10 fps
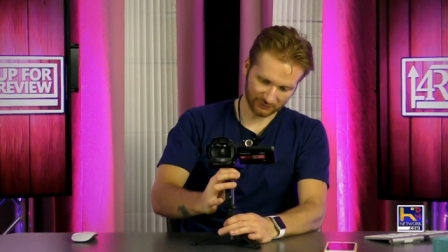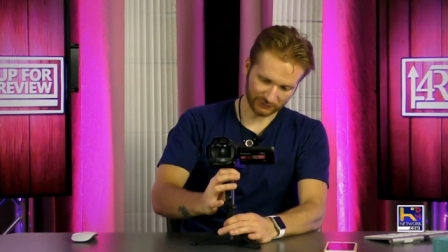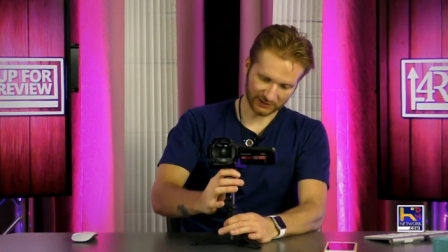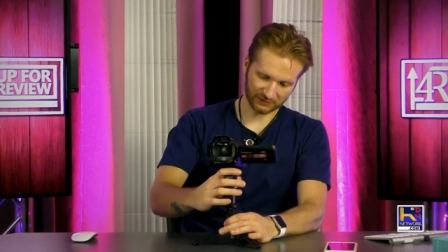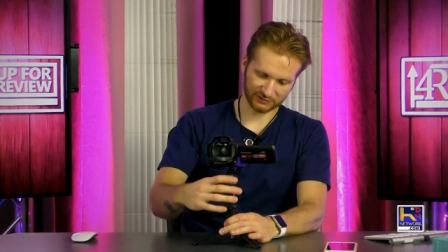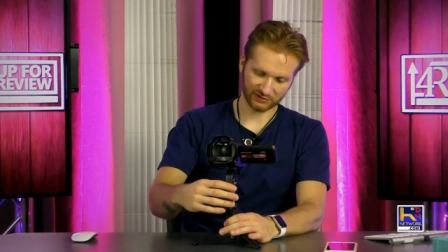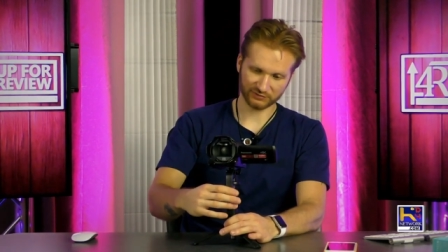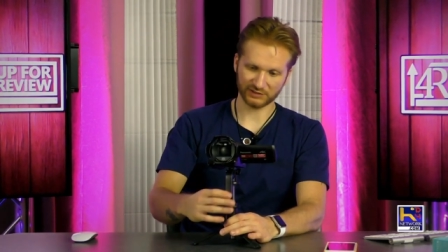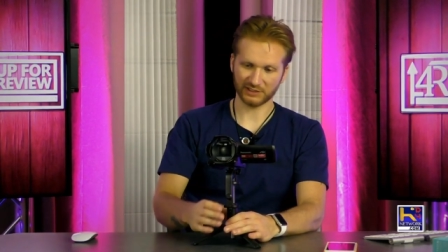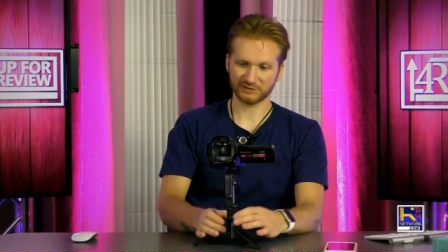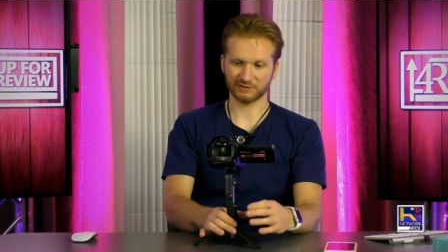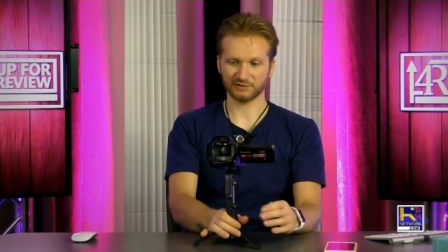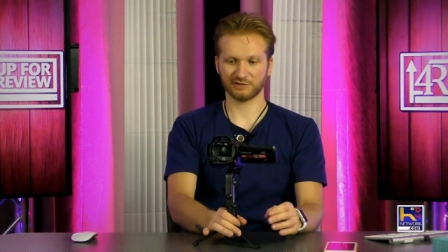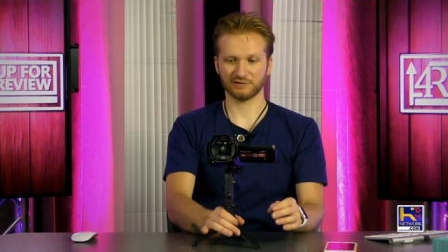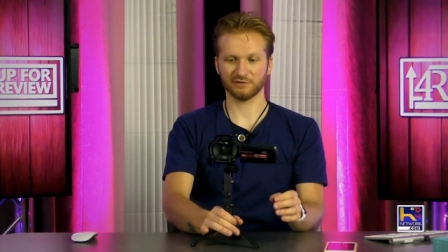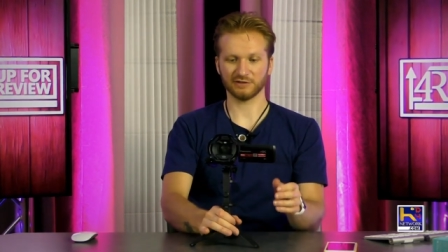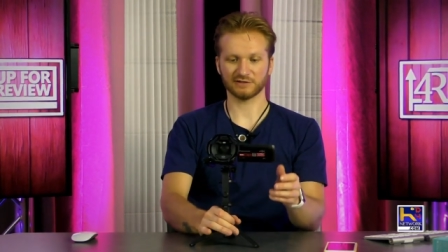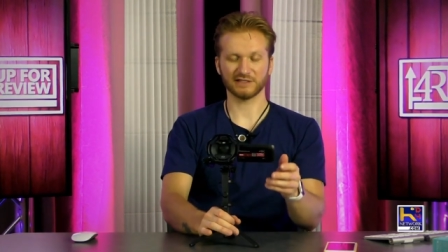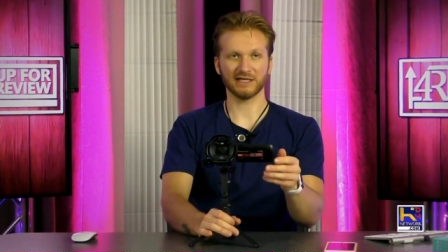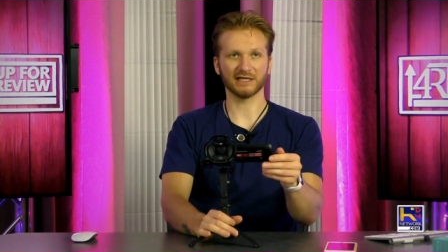and we got ourselves a nice little sturdy
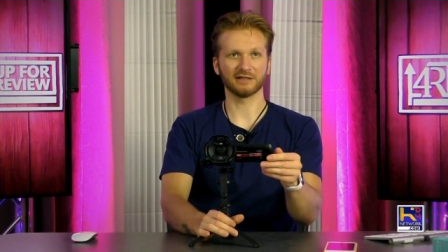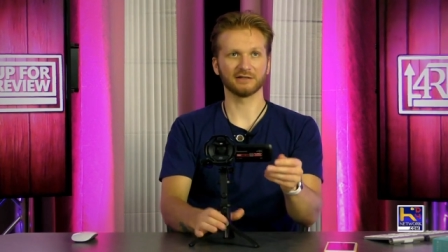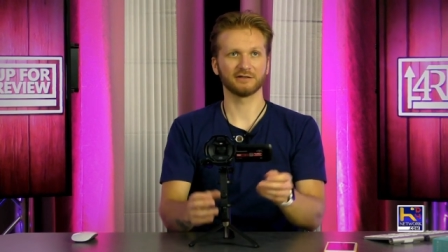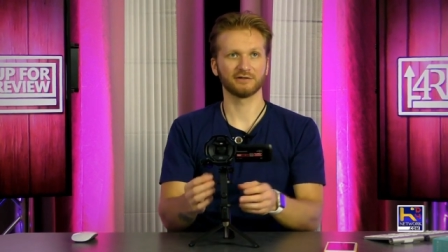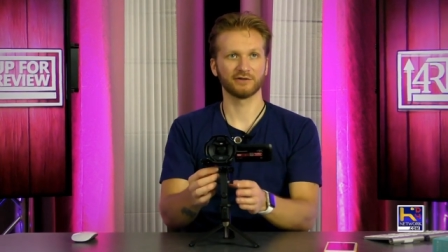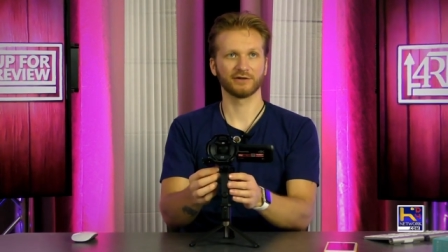stand.